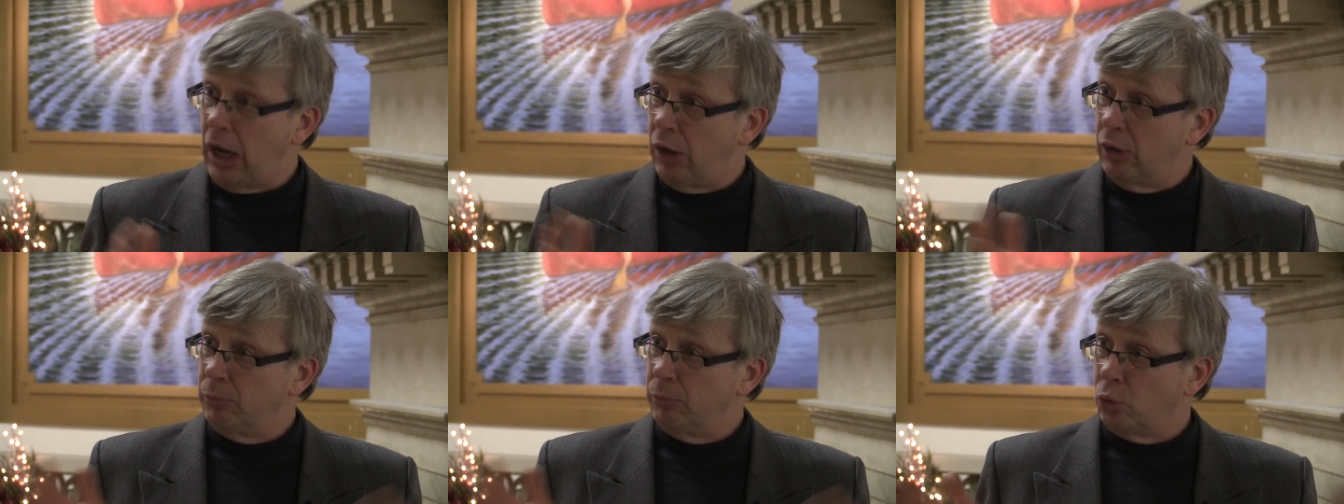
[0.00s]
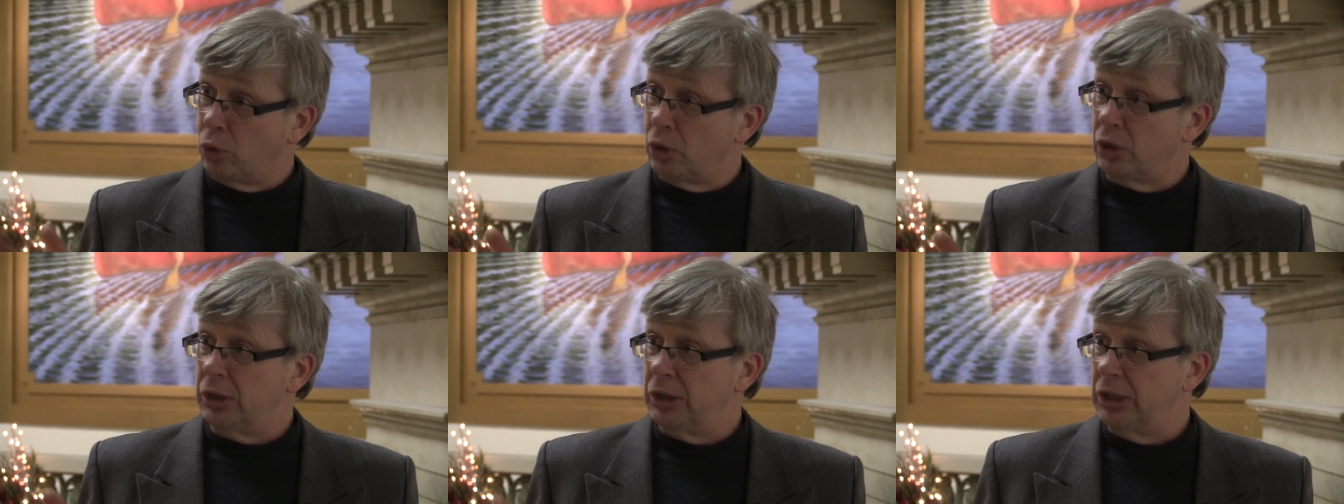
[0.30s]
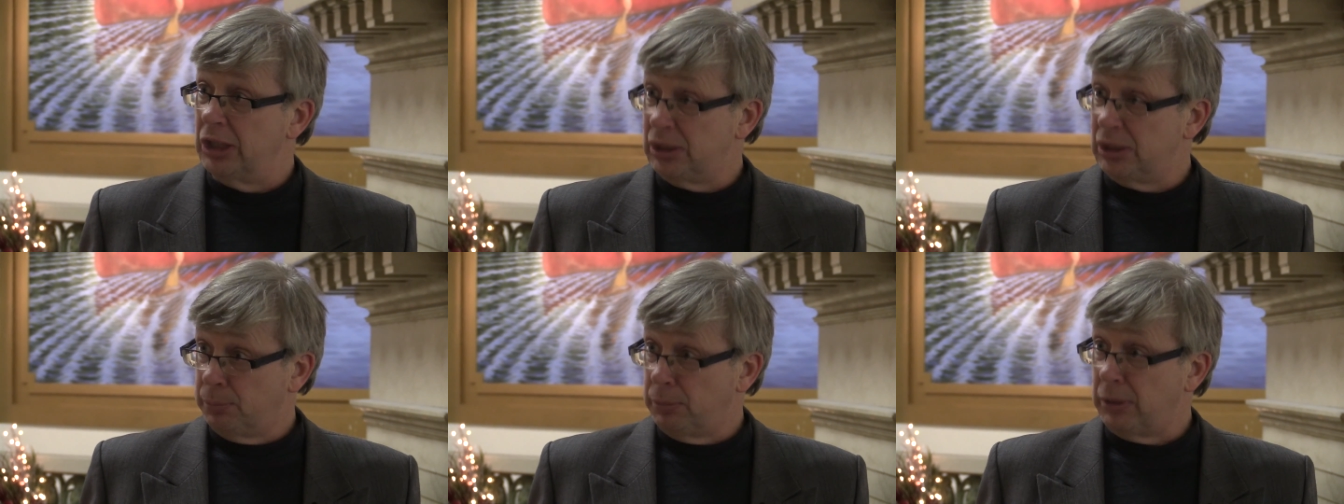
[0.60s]
how
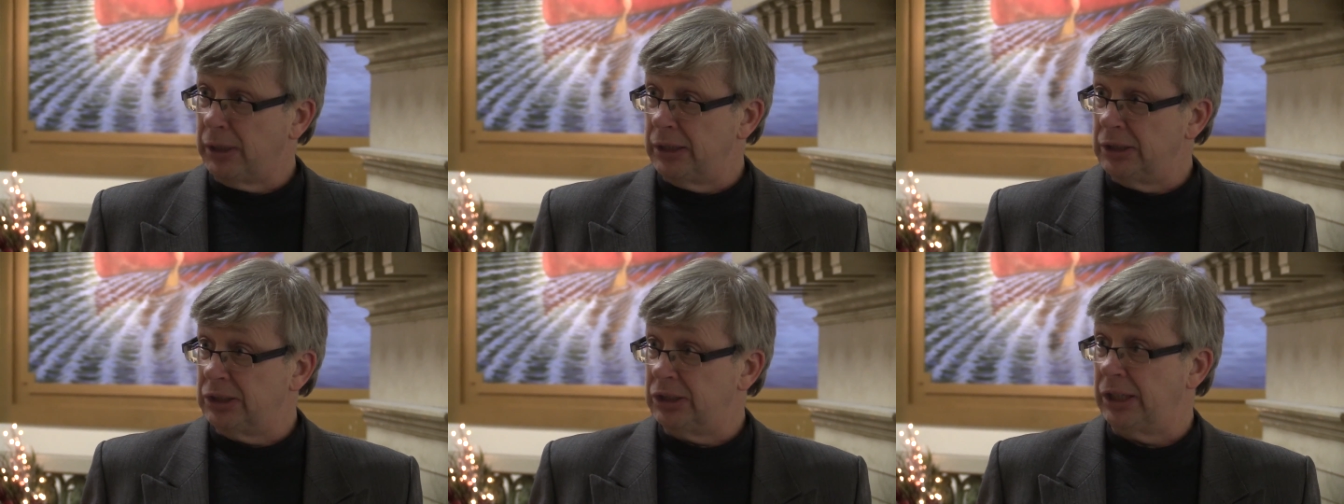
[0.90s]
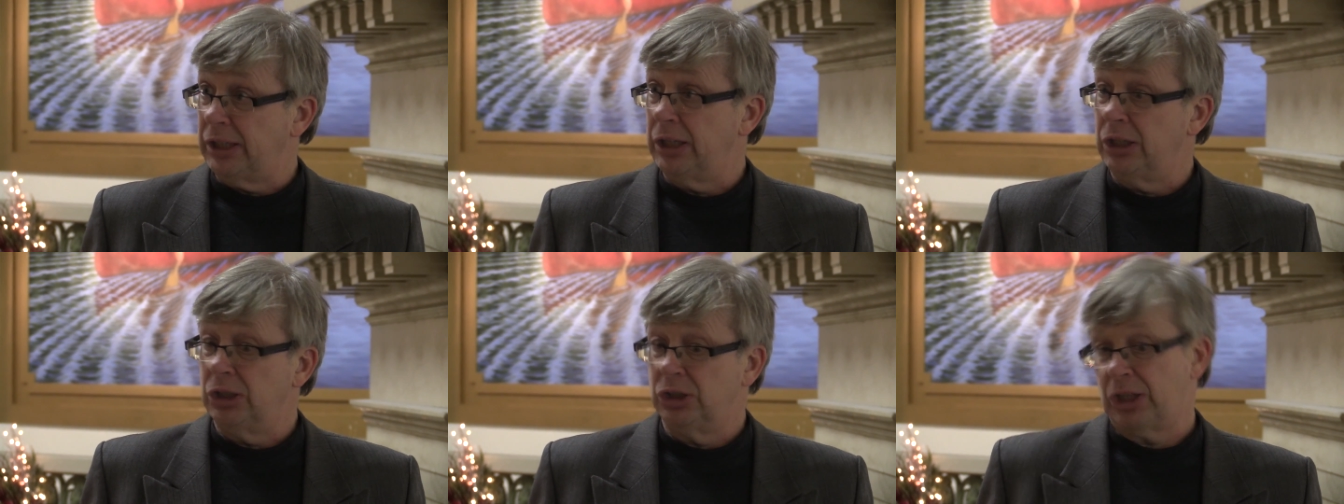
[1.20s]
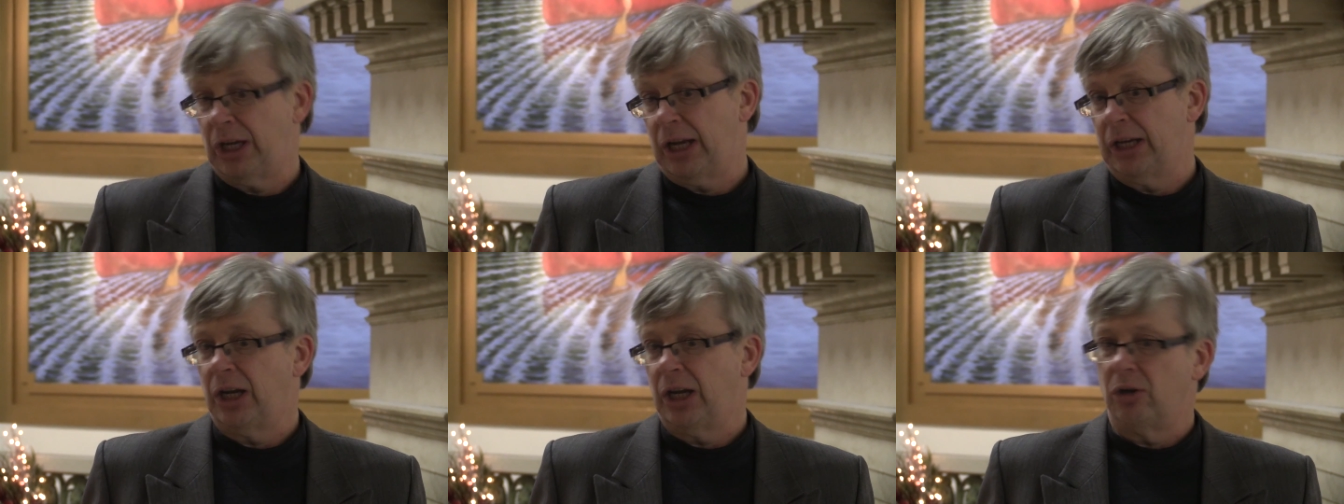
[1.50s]
important this place
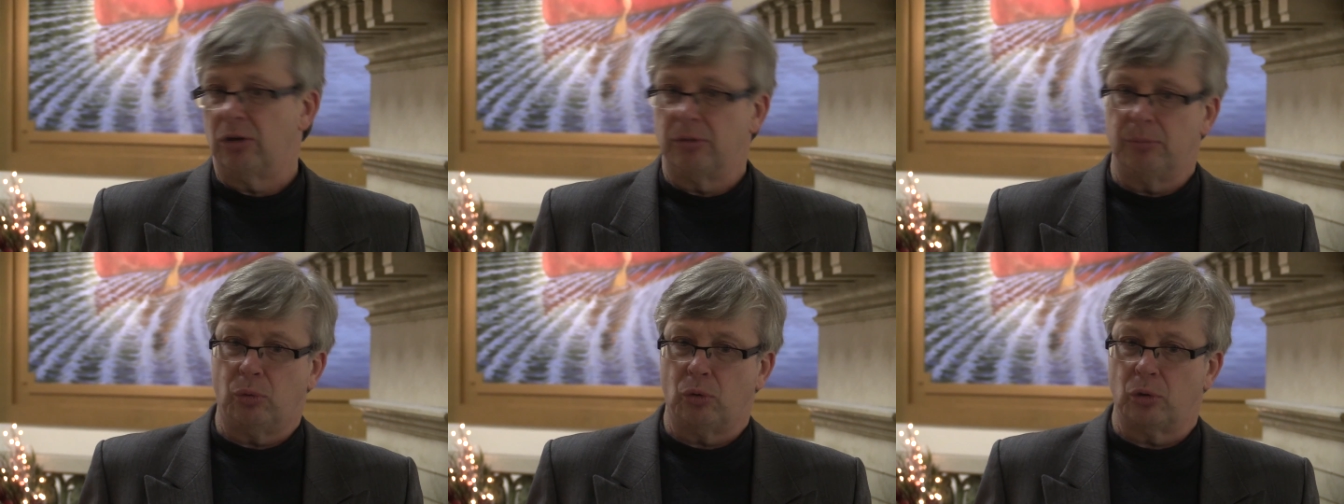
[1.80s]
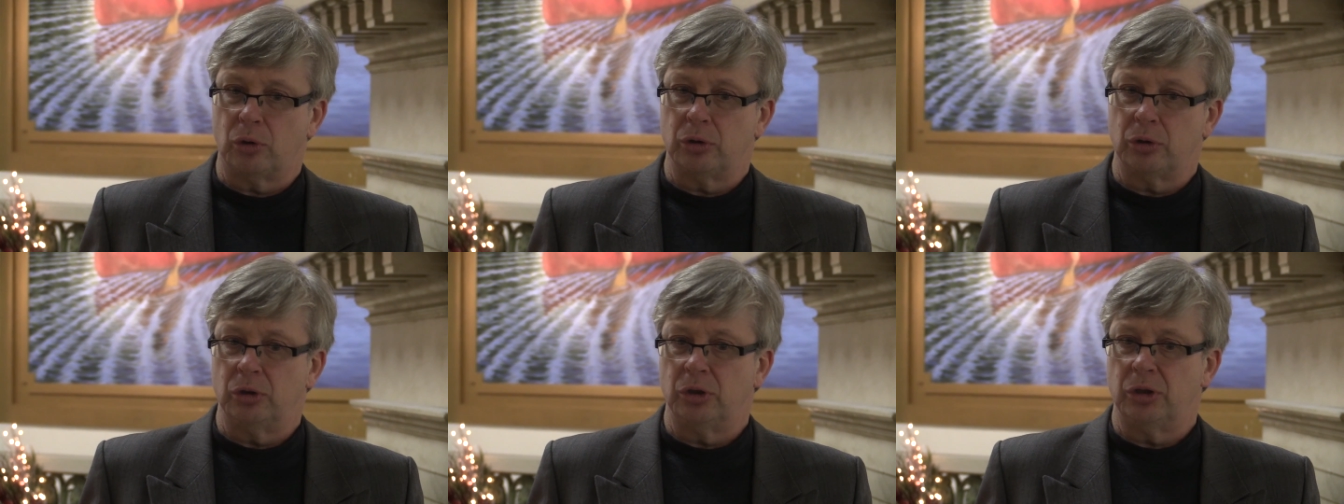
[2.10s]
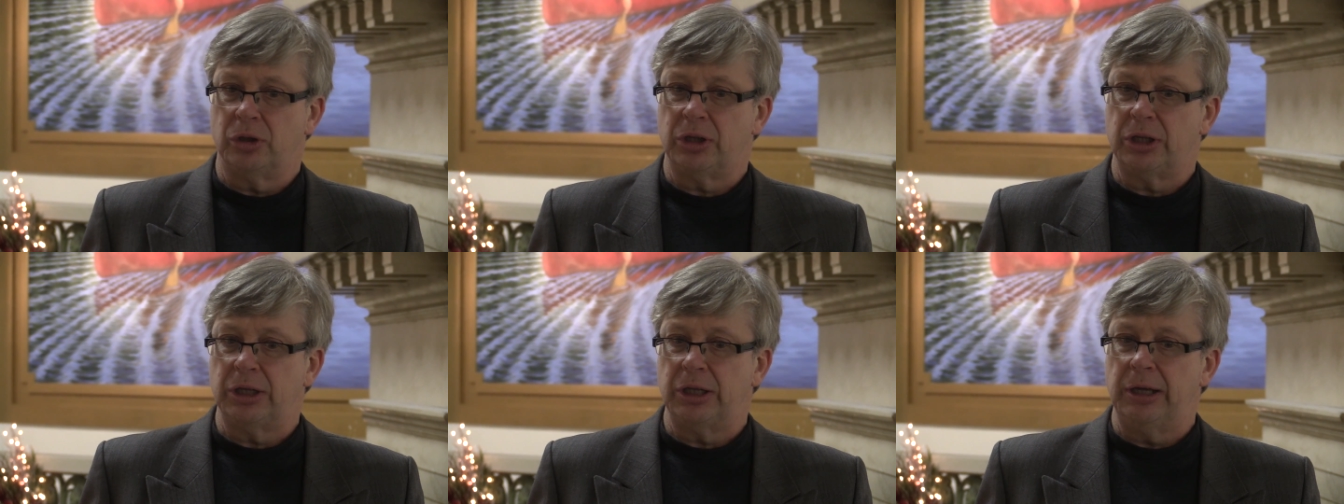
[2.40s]
is and how
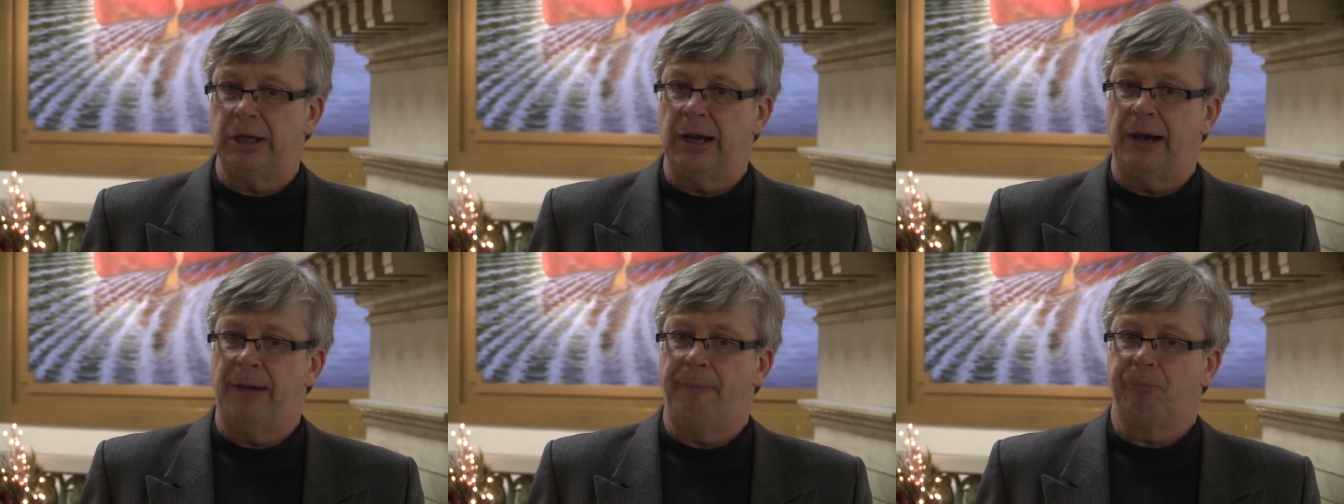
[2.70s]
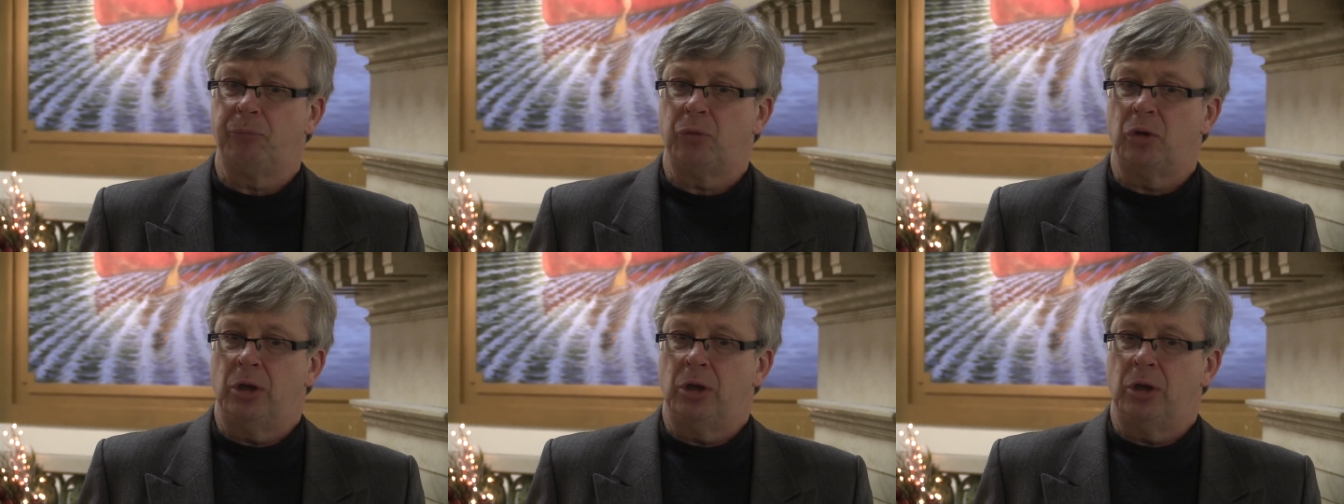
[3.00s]
important the